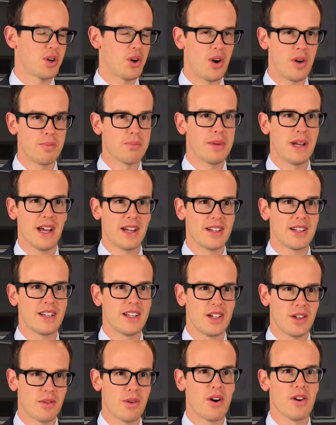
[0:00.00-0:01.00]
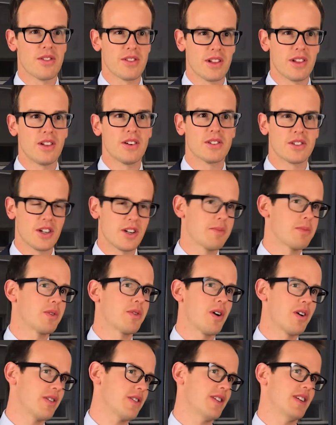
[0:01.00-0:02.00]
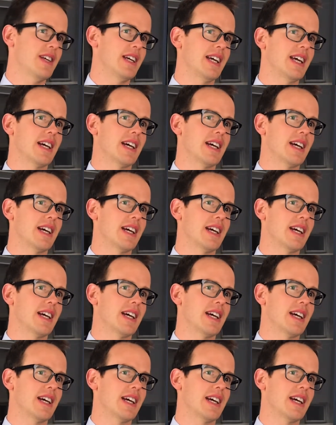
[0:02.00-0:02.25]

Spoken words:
compounding growth, the long-term growth that you